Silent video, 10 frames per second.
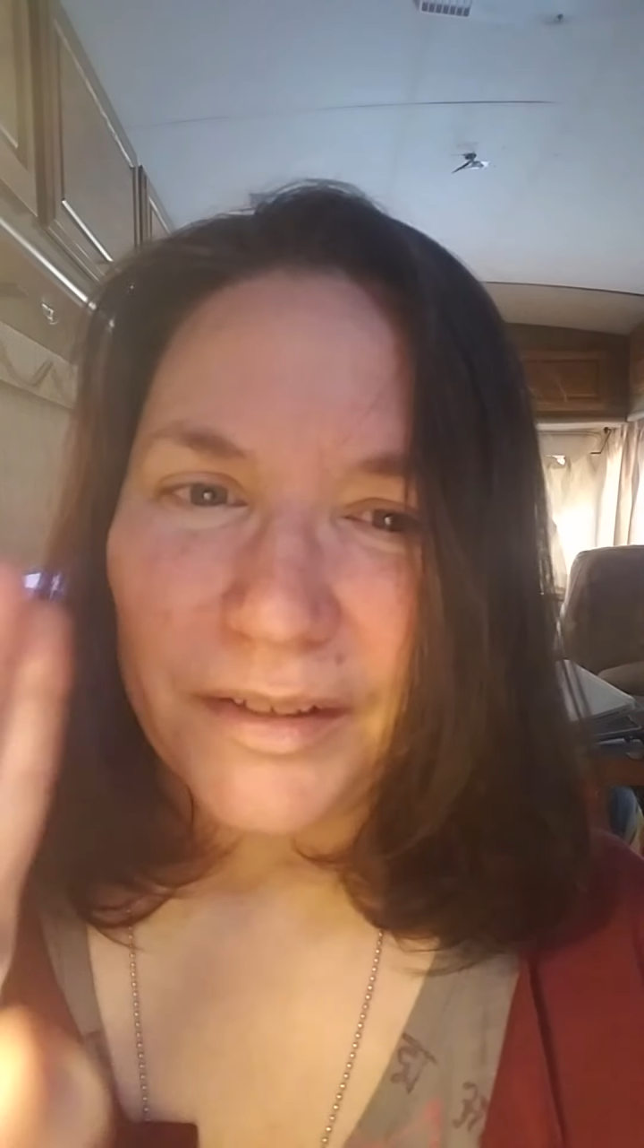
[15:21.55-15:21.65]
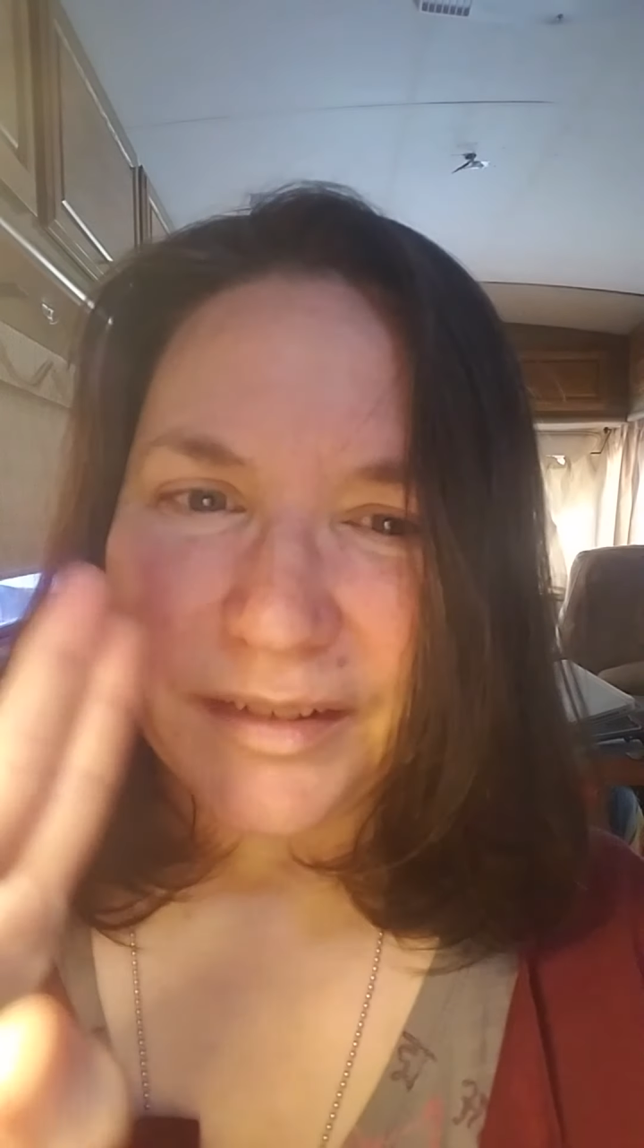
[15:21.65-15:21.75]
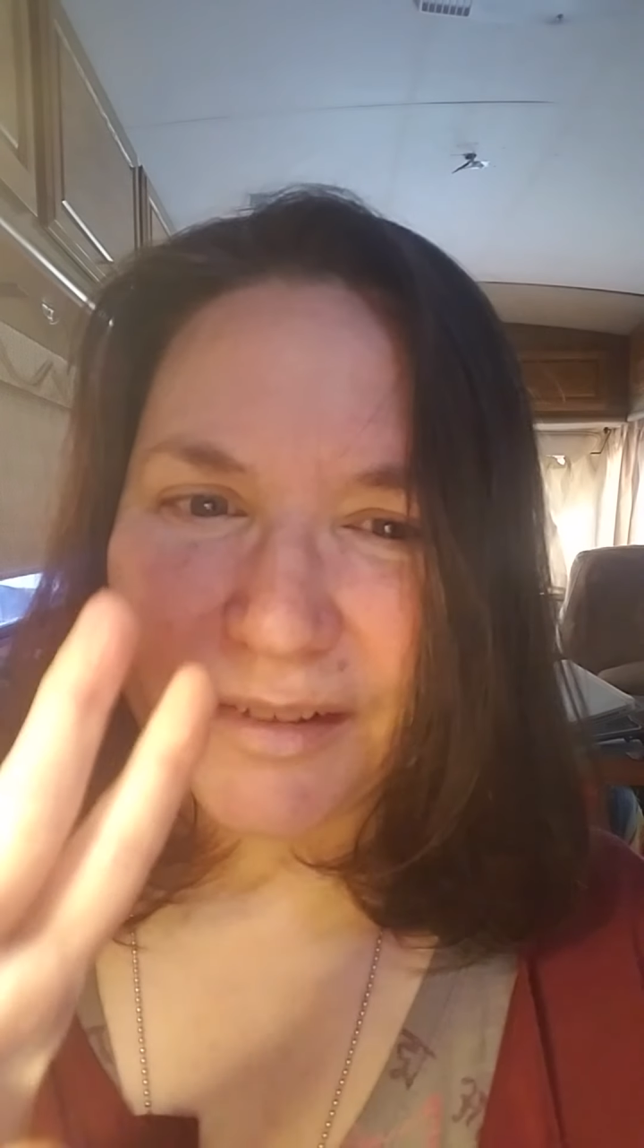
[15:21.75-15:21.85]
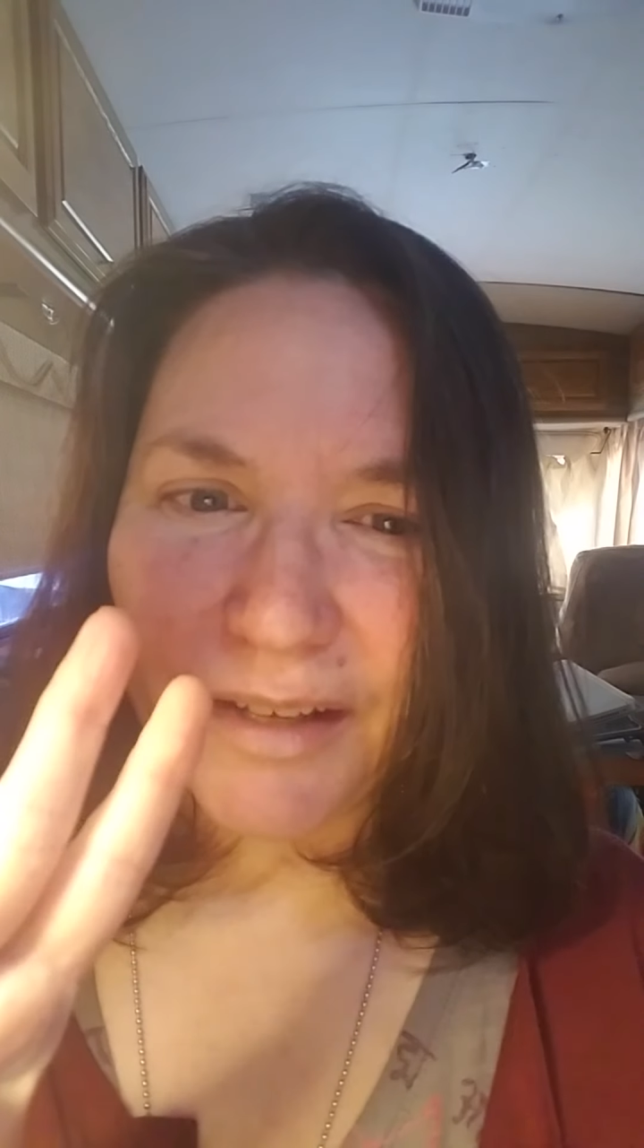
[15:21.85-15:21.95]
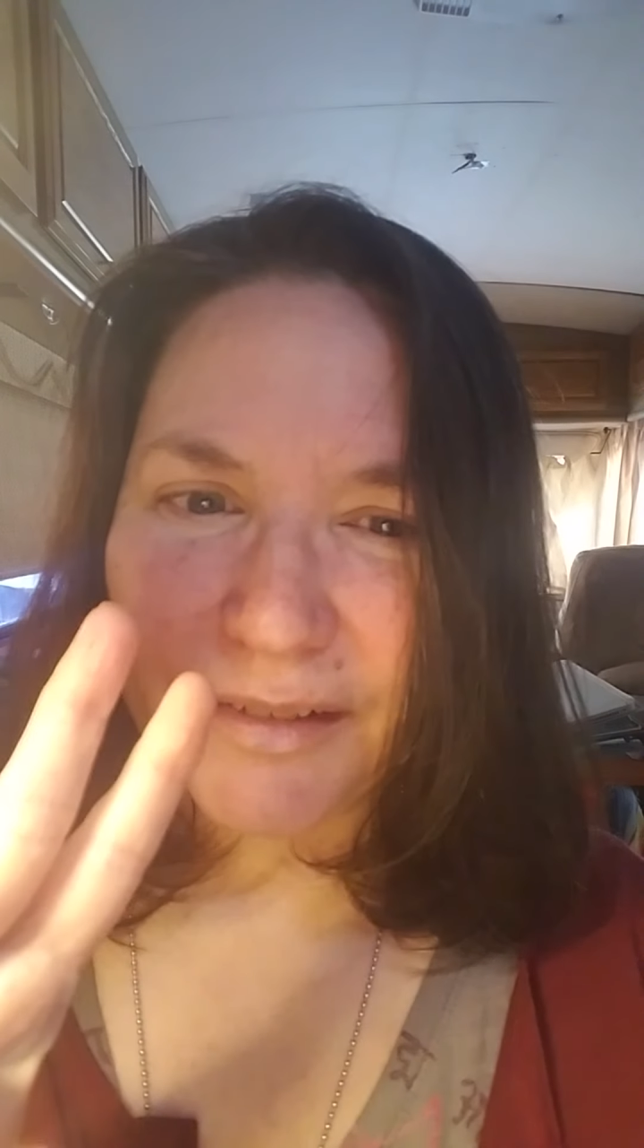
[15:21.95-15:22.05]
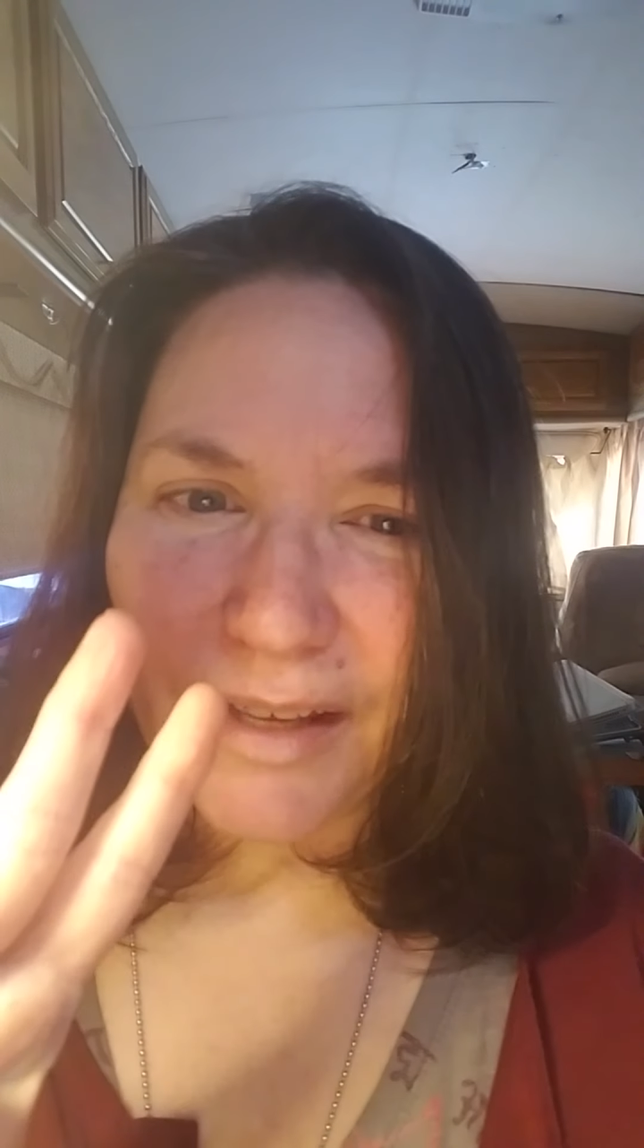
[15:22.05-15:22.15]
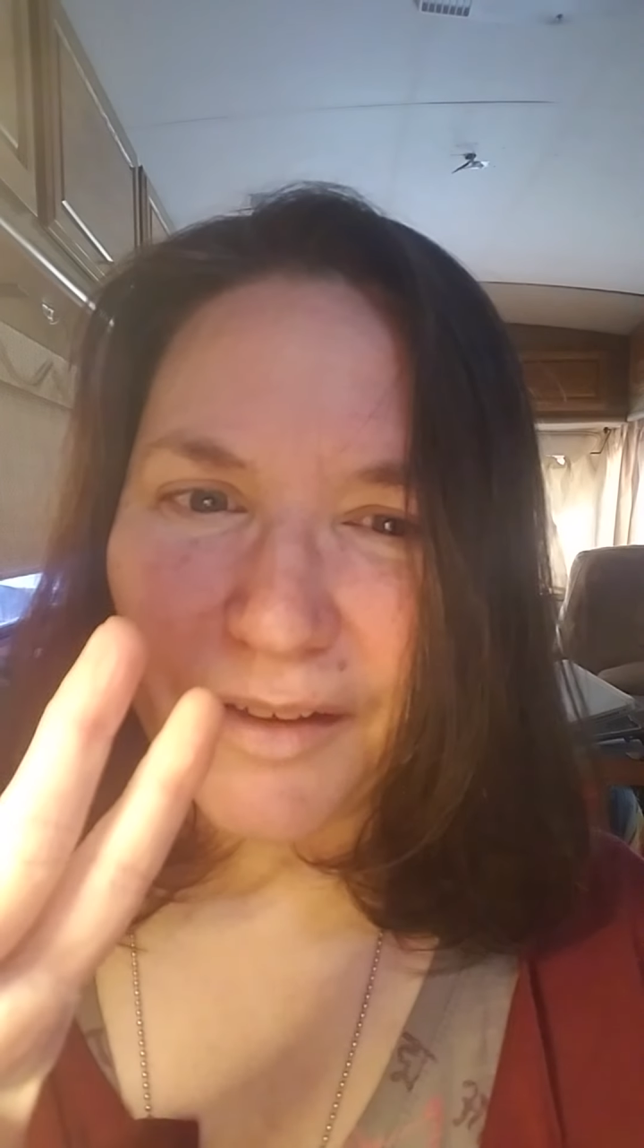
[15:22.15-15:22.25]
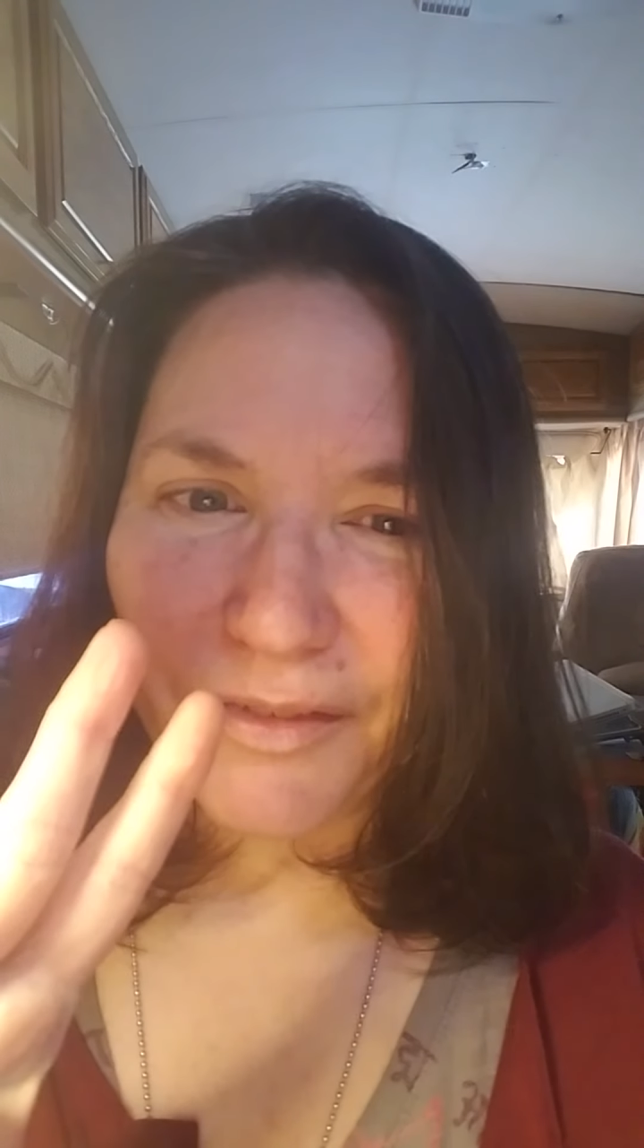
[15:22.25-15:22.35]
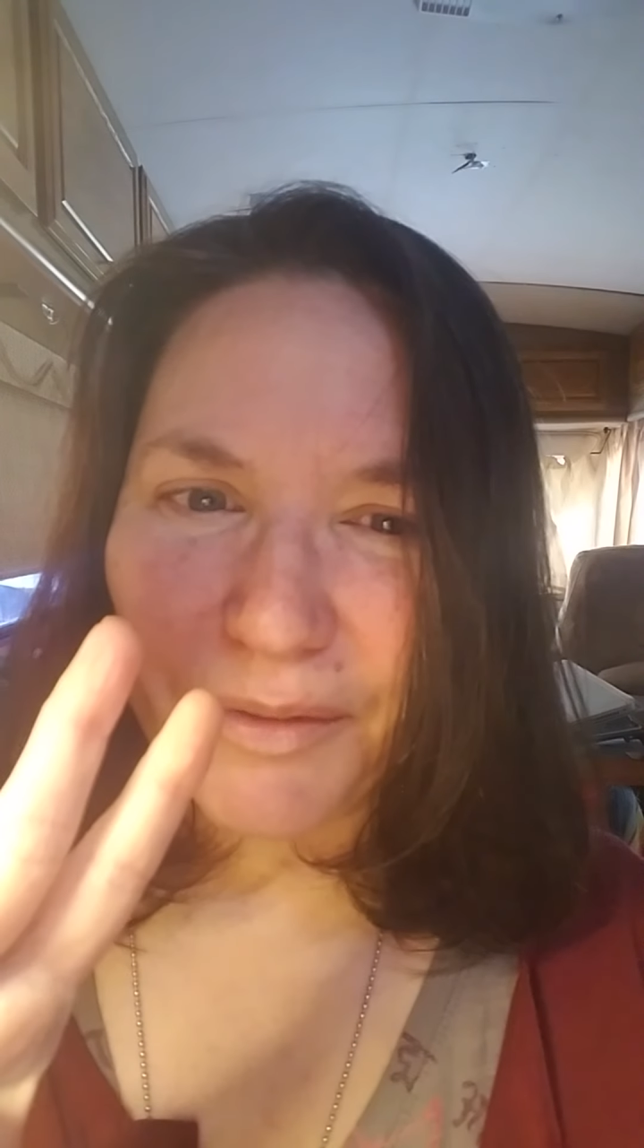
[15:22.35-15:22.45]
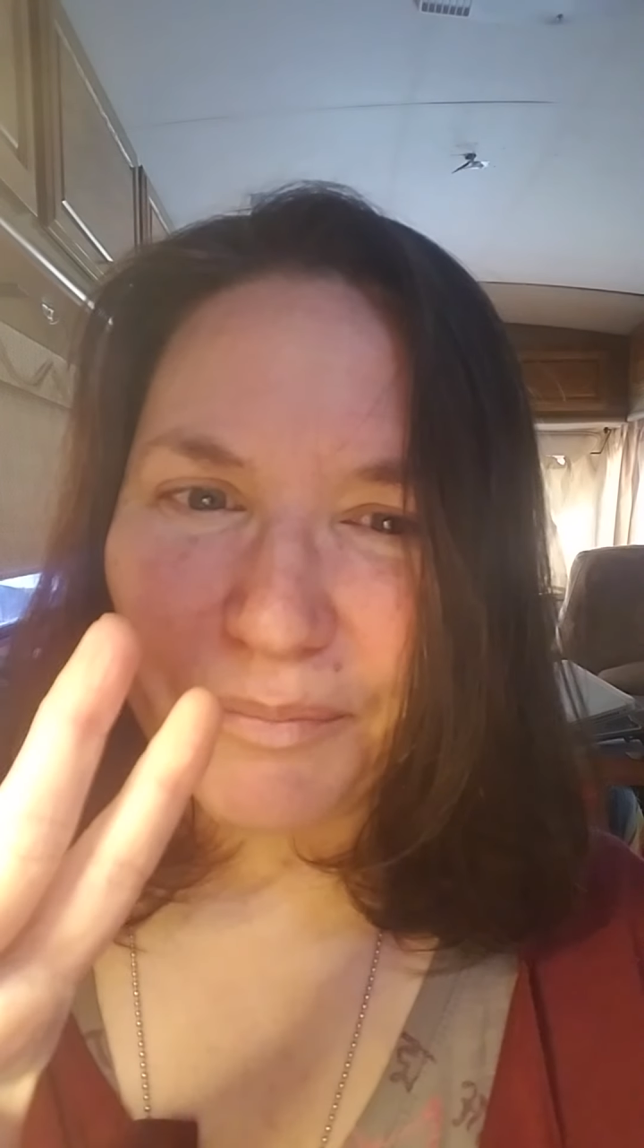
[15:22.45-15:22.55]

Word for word: Stay safe.